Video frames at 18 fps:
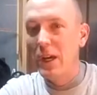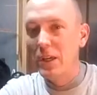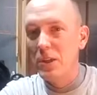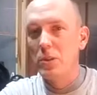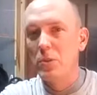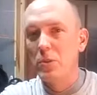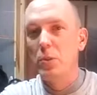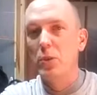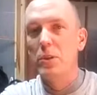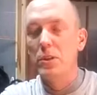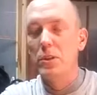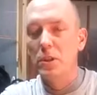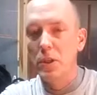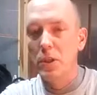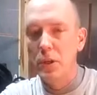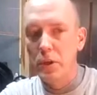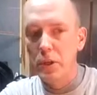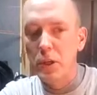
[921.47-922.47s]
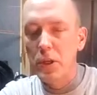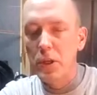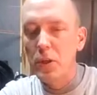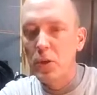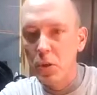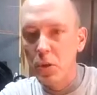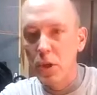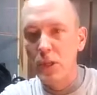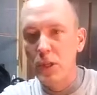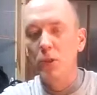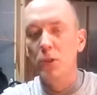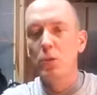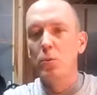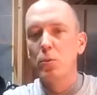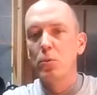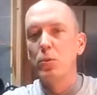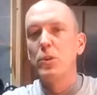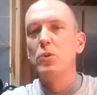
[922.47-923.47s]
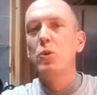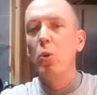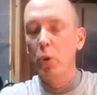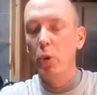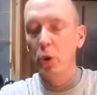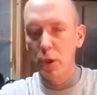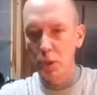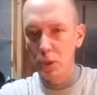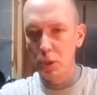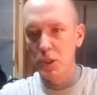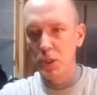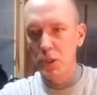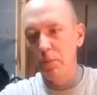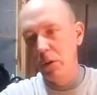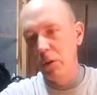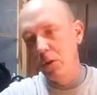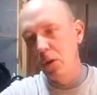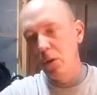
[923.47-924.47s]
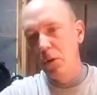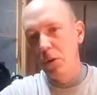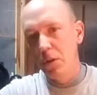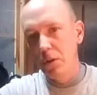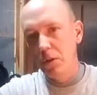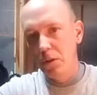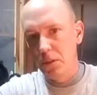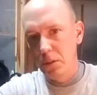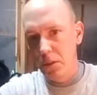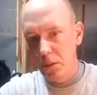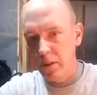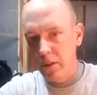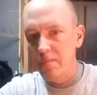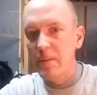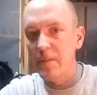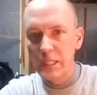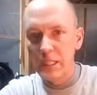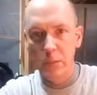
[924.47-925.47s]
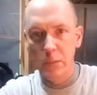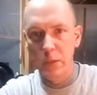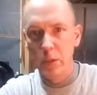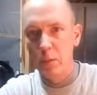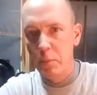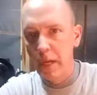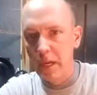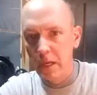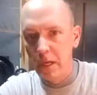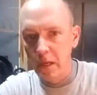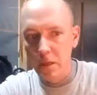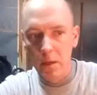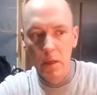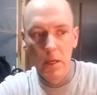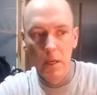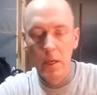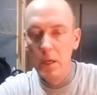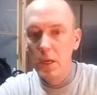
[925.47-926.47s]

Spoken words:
You should put this in your queue as you're restoring your Jeep and know that this is an investment you're making